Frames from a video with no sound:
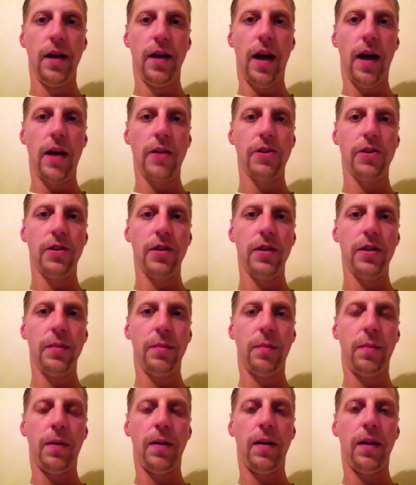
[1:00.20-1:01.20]
actually
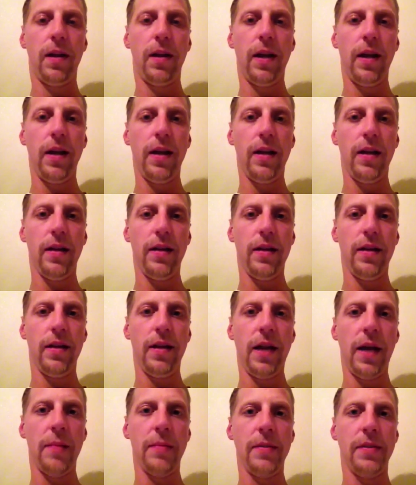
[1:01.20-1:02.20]
play the
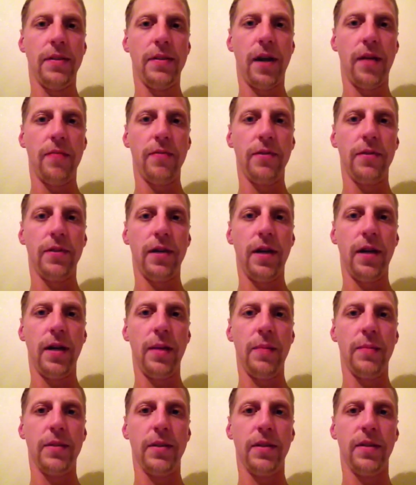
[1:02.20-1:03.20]
game several
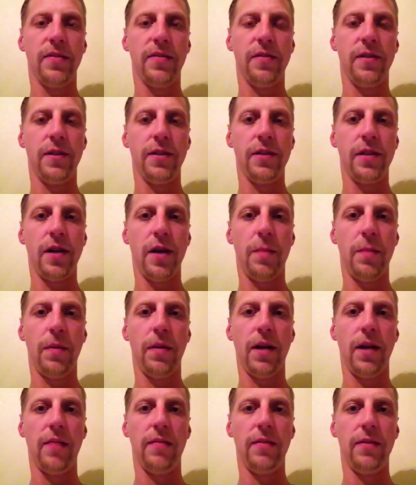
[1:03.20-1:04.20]
times on the first couple
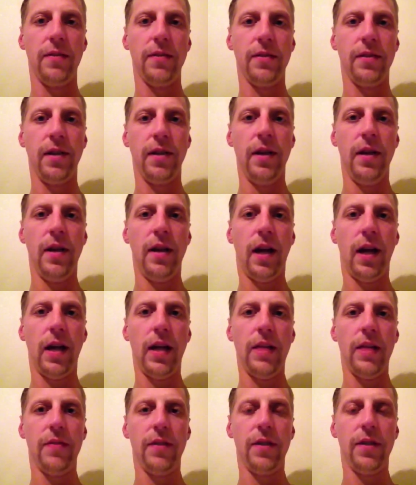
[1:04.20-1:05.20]
levels, and
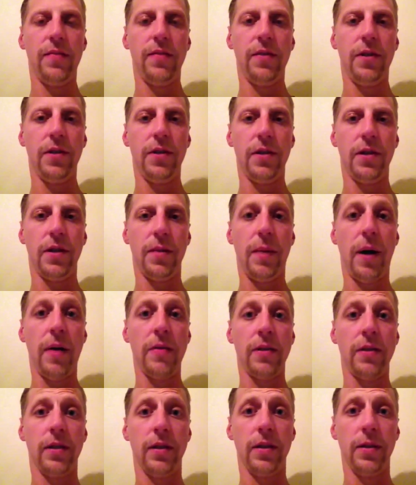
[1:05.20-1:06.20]
even if you're
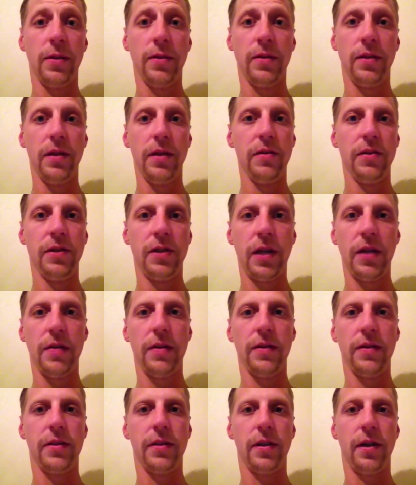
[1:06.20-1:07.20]
about to lose and you just hit
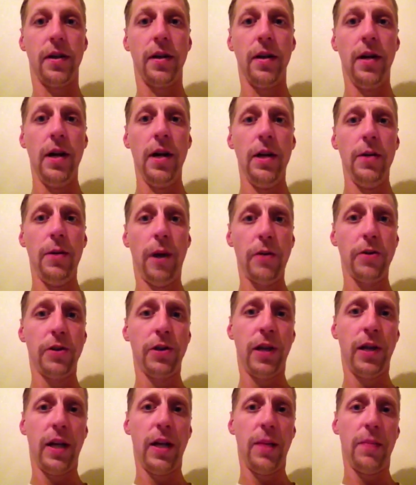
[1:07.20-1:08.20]
restart, you
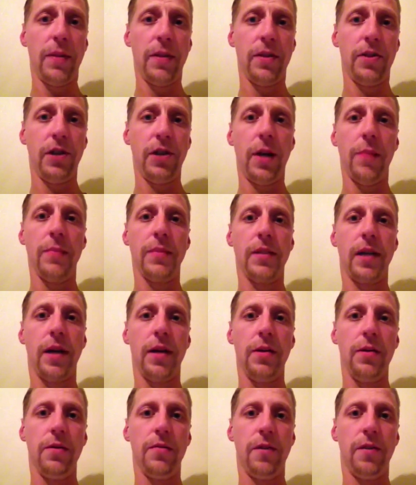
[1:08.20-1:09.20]
actually keep the gems that
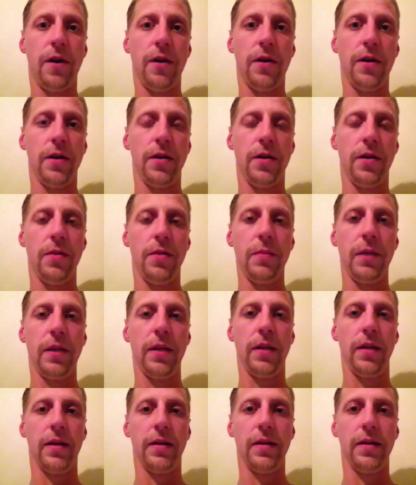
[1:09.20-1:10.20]
you've already
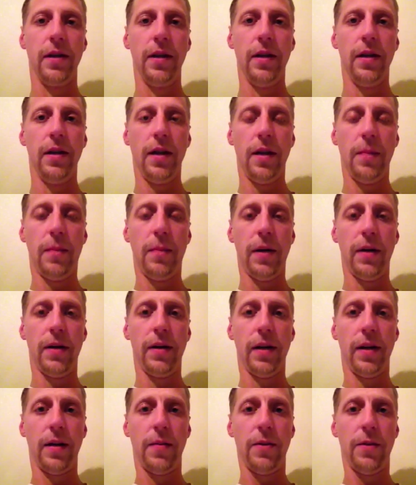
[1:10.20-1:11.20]
accumulated.
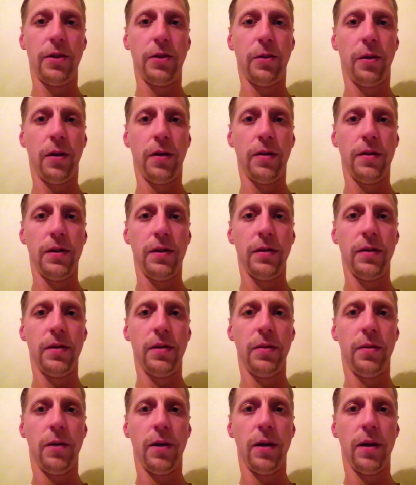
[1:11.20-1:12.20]
But what you want to do is
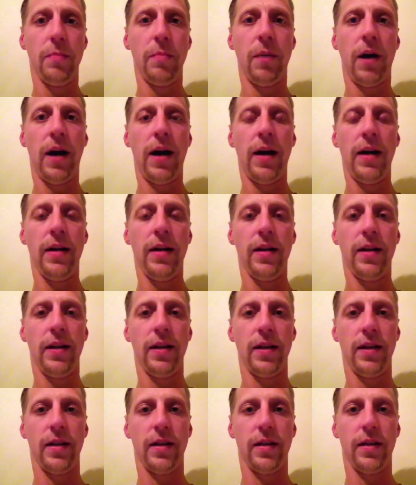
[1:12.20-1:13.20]
you want to buy
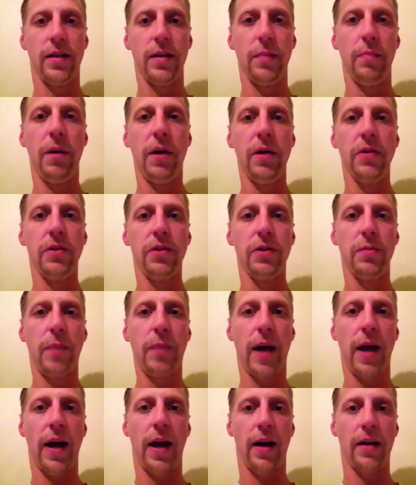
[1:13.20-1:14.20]
the bundled
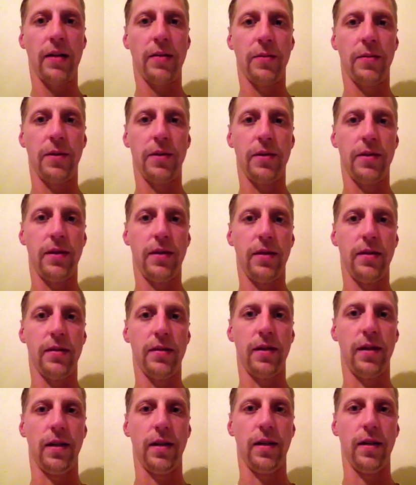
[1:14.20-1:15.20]
packs where it says,
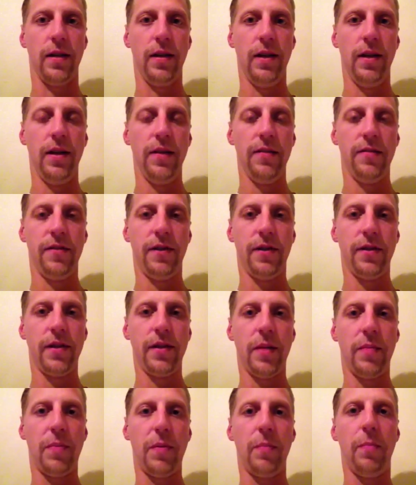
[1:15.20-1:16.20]
like, for
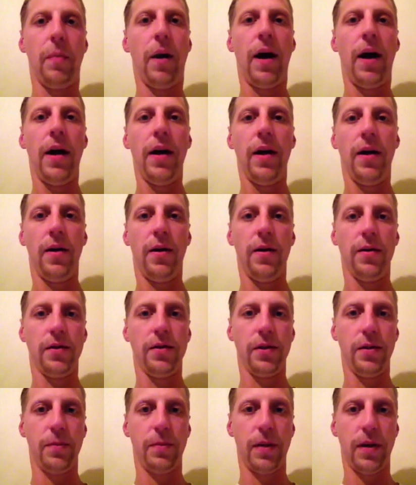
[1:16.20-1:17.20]
example, buy all
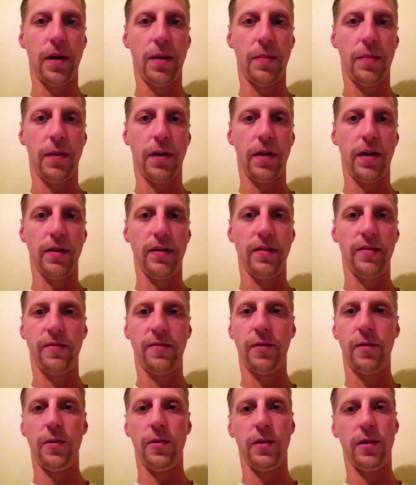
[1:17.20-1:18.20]
super upgrades
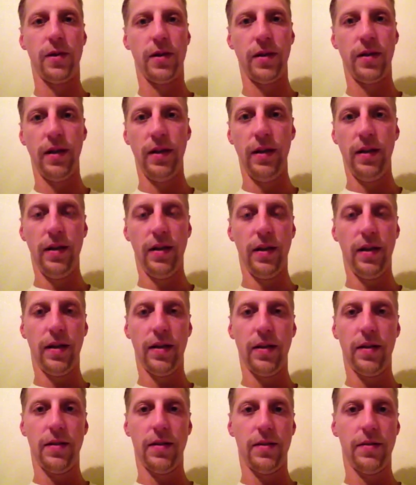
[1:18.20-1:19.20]
for,
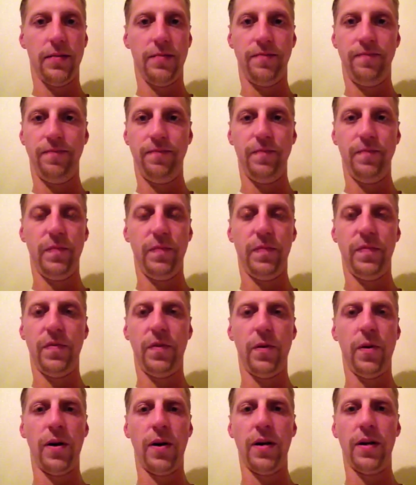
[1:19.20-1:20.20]

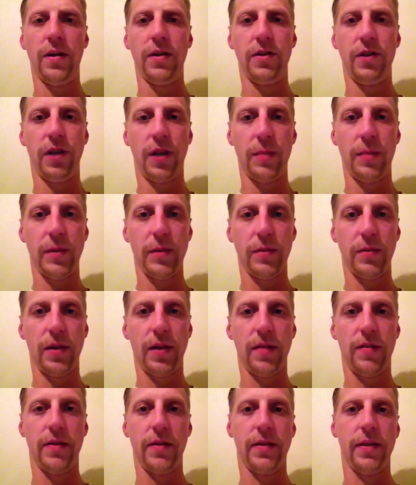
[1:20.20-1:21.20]
400 gems or
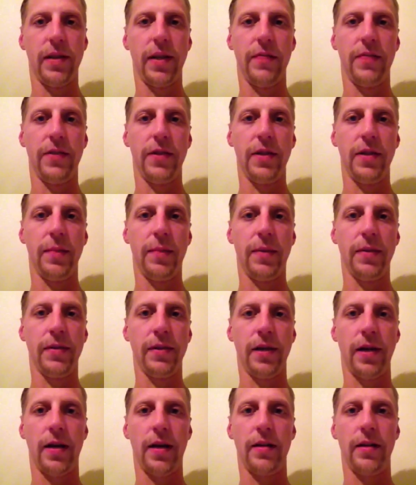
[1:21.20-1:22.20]
whatever, save
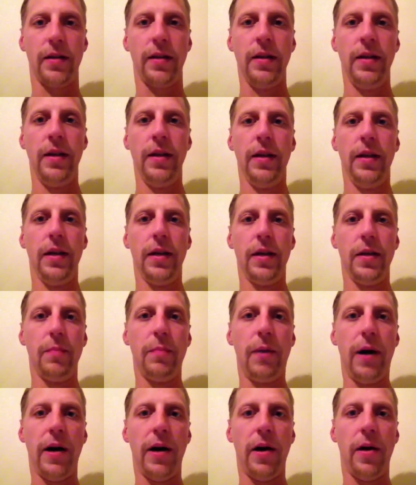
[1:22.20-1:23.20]
30%, or,
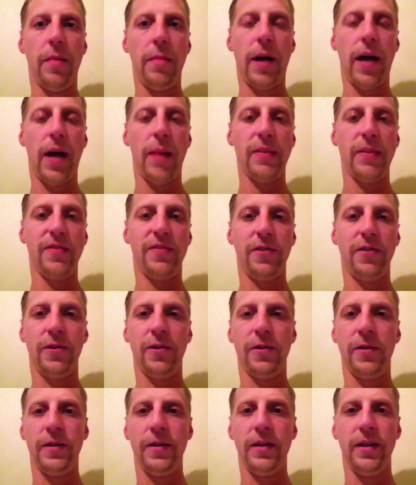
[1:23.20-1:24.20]
buy all maps
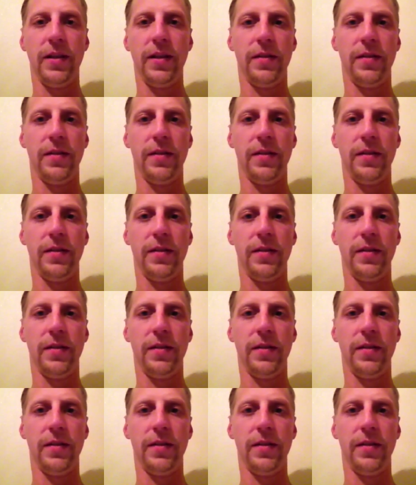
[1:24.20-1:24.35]
for,